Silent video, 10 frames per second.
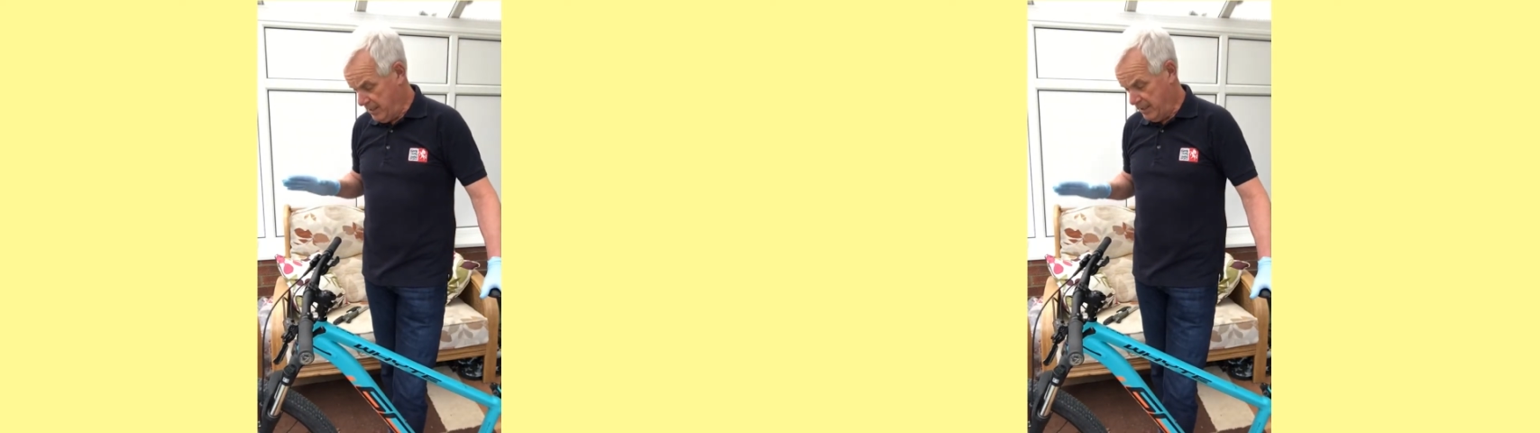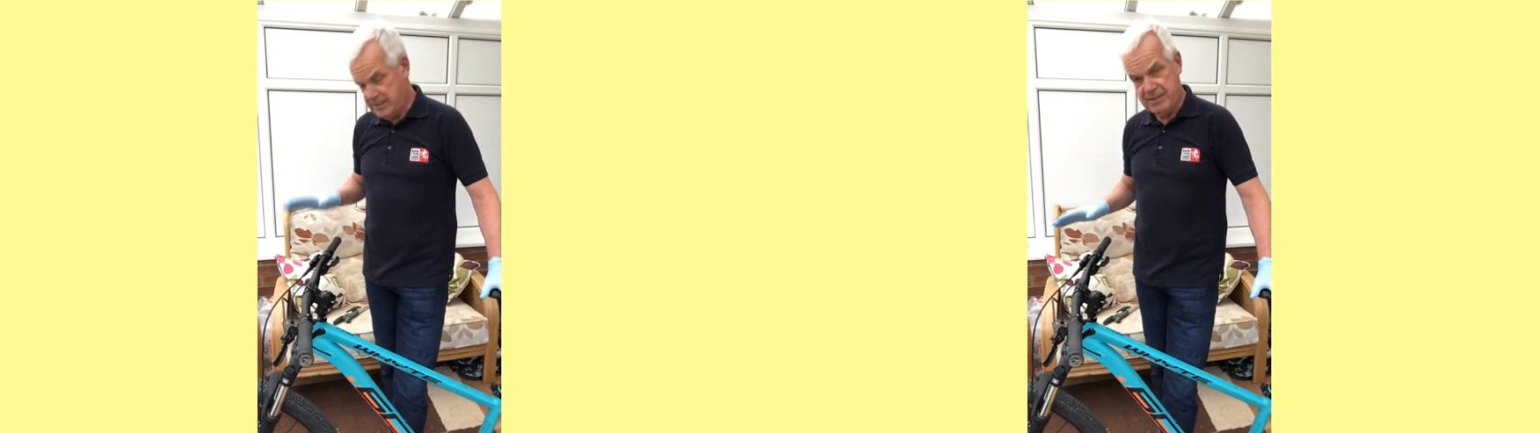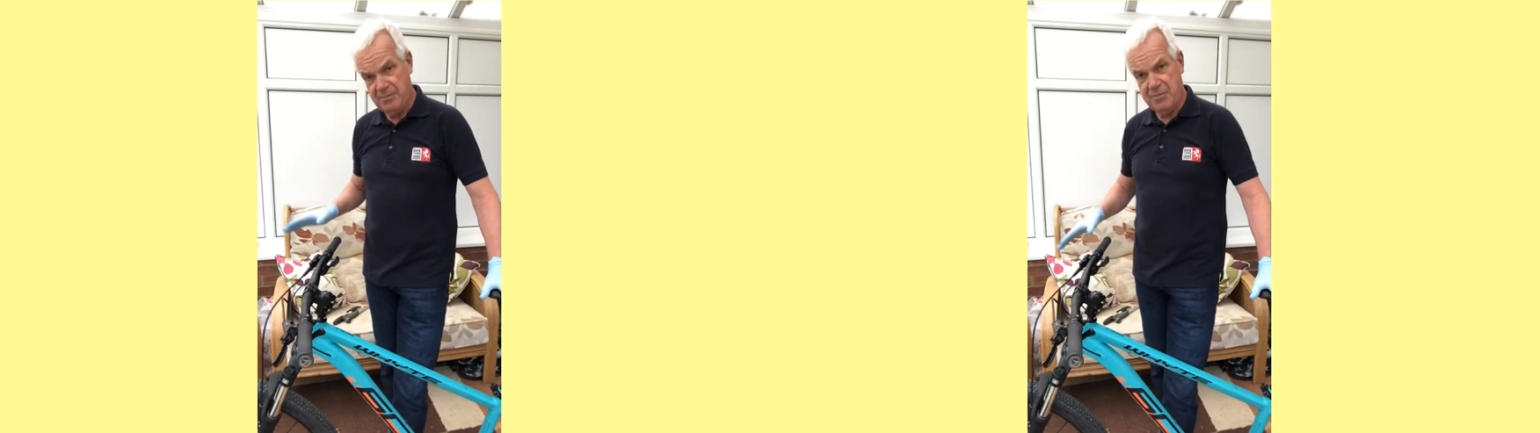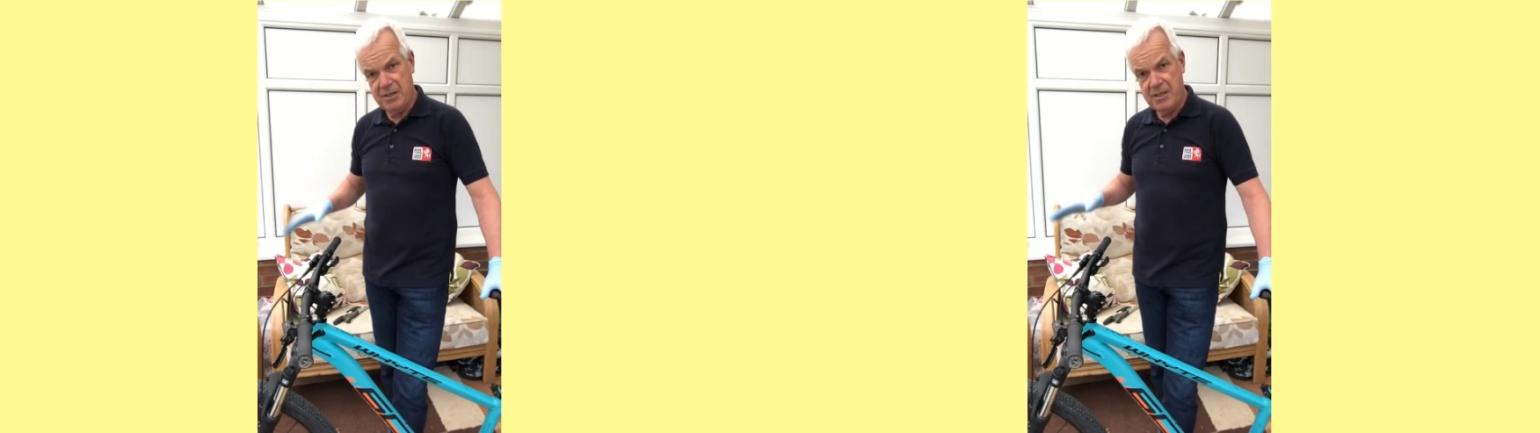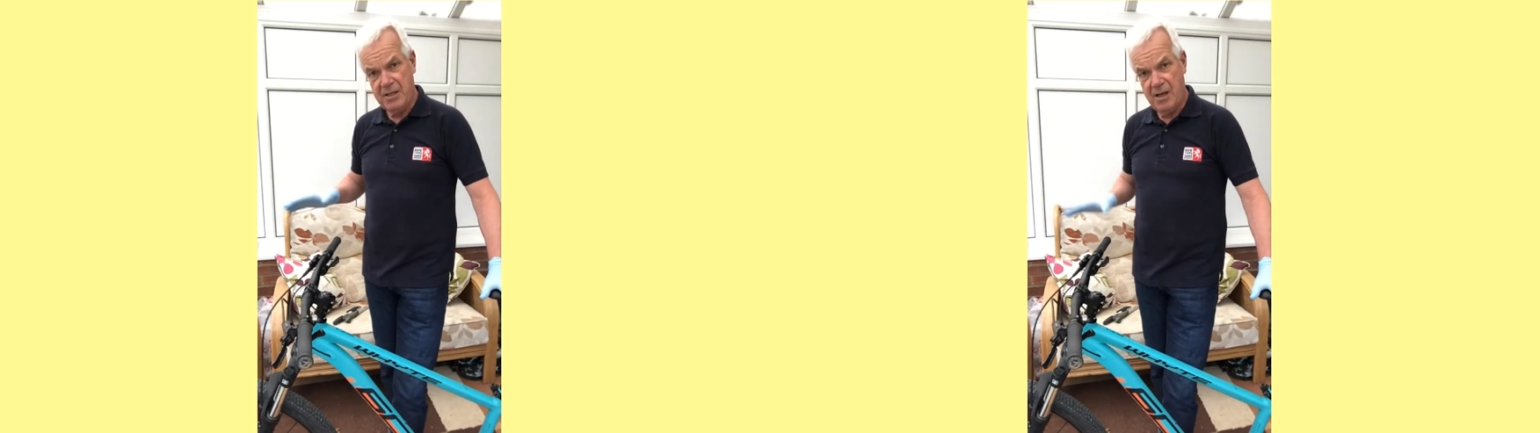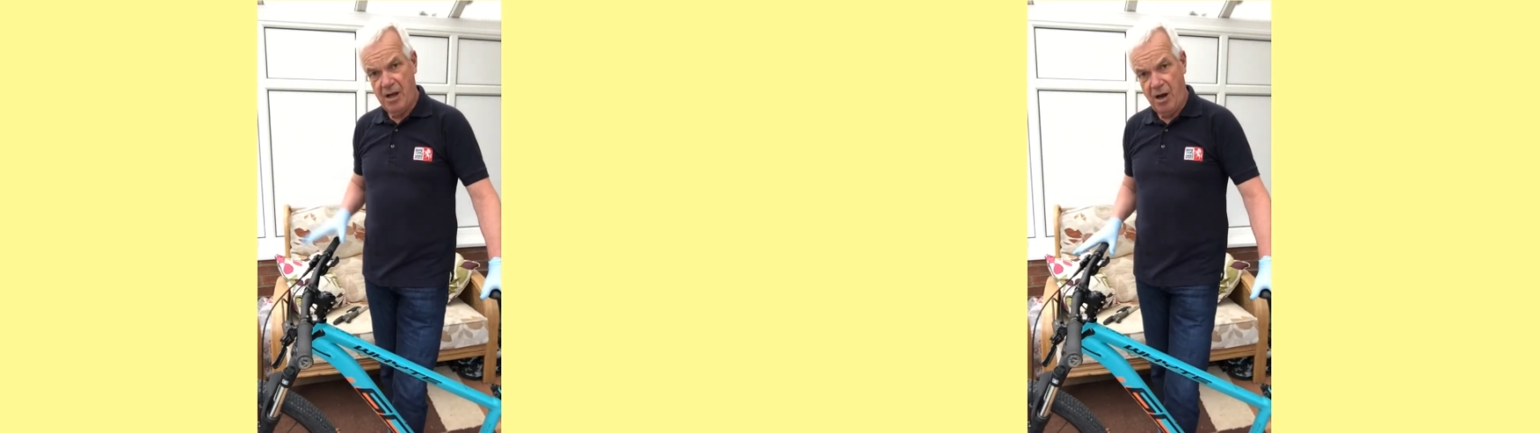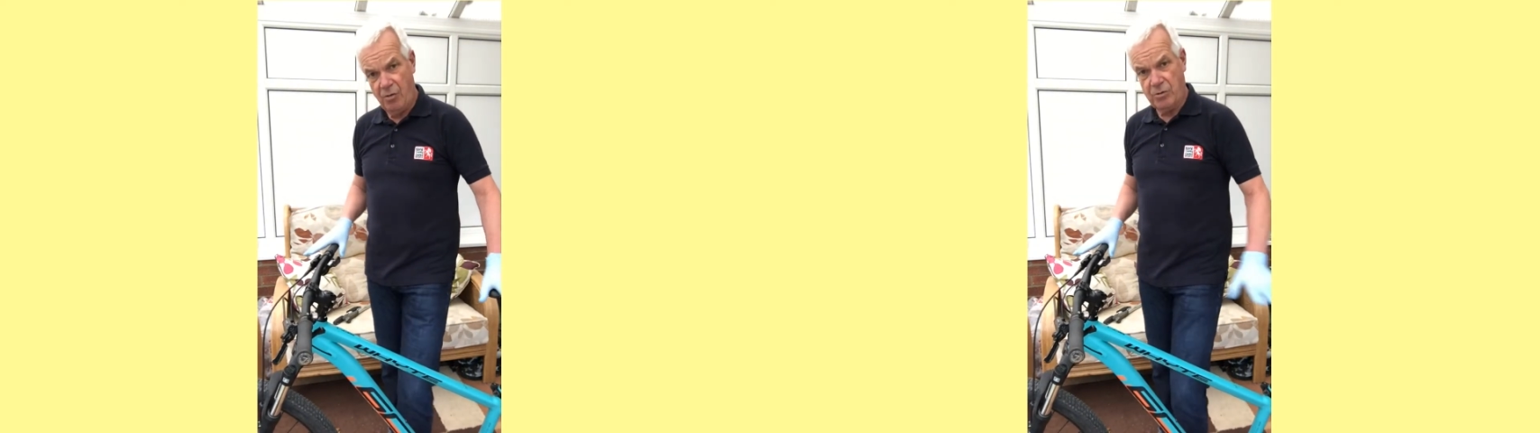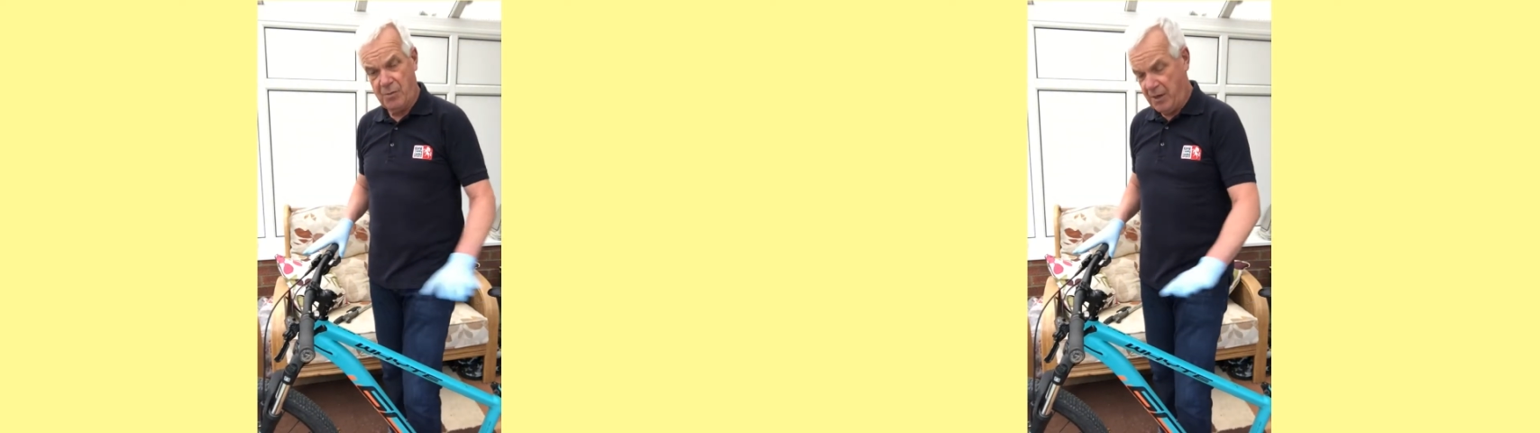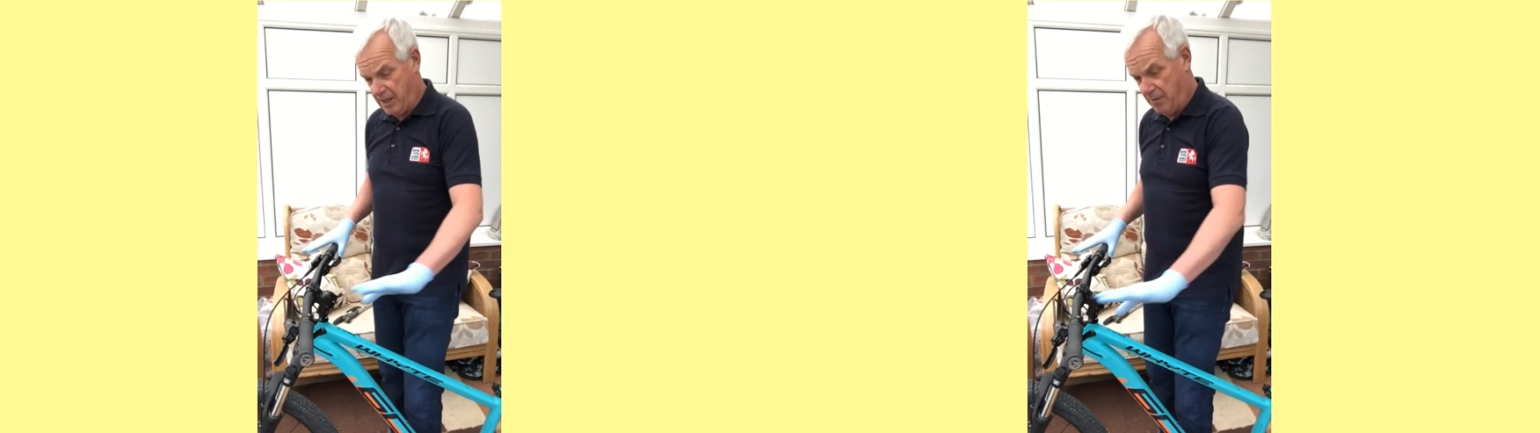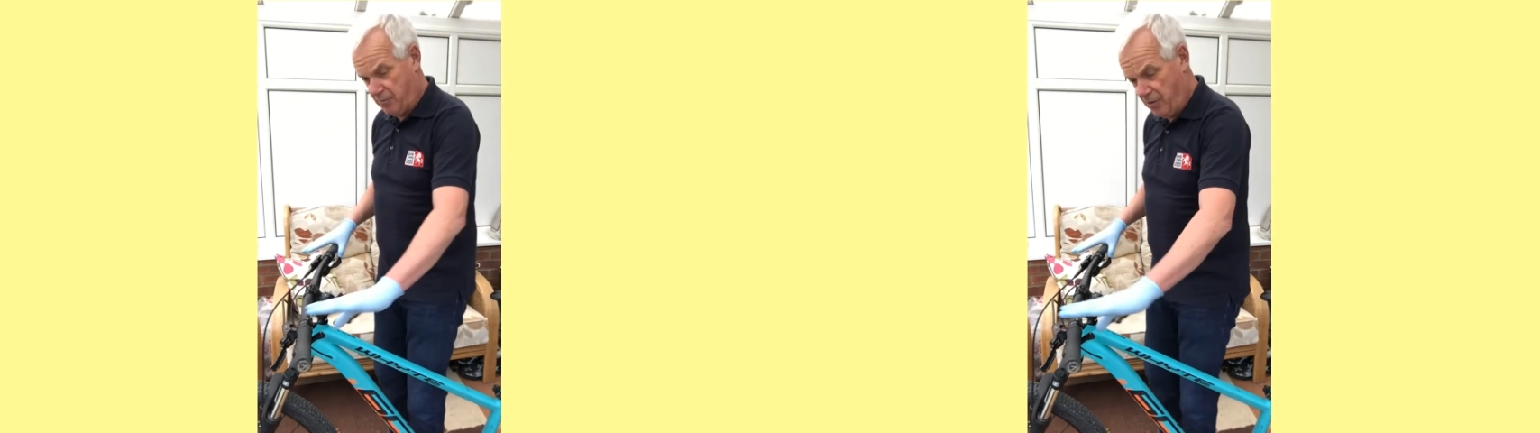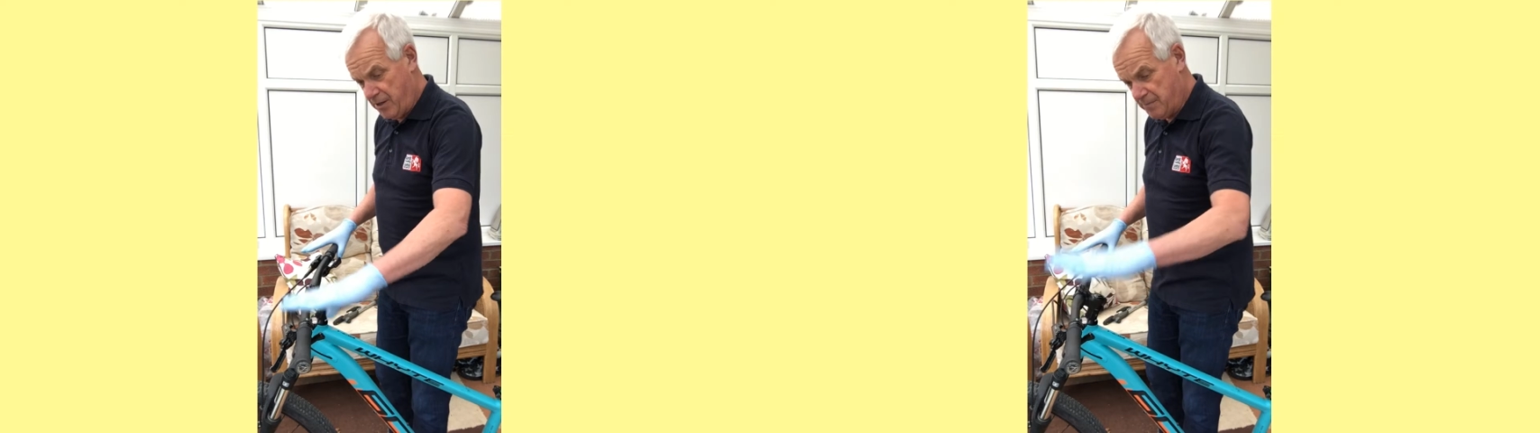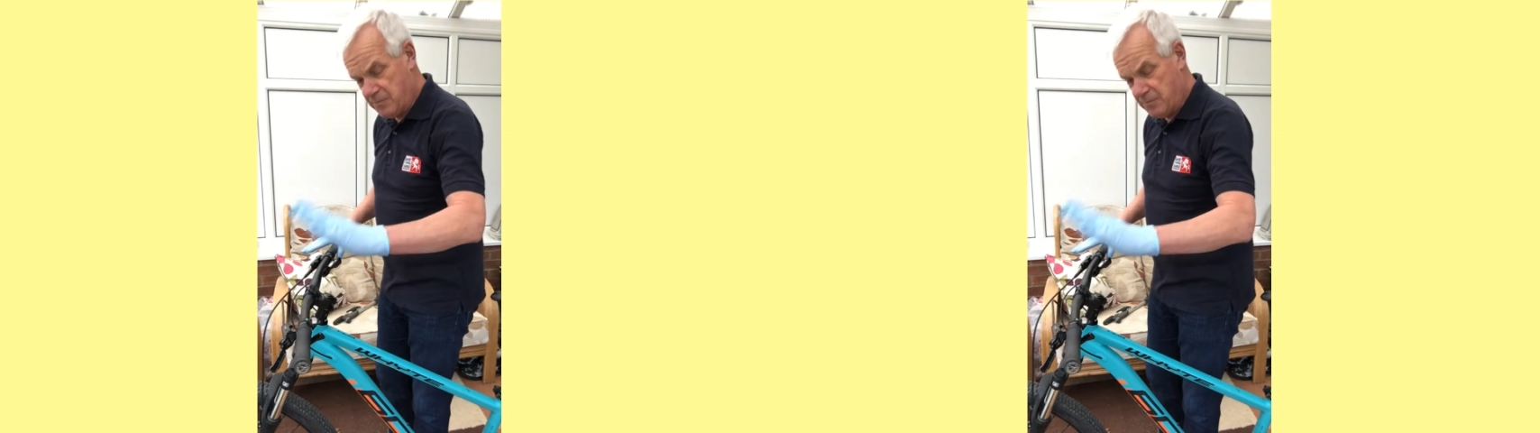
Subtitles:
is simply hold the bike upright.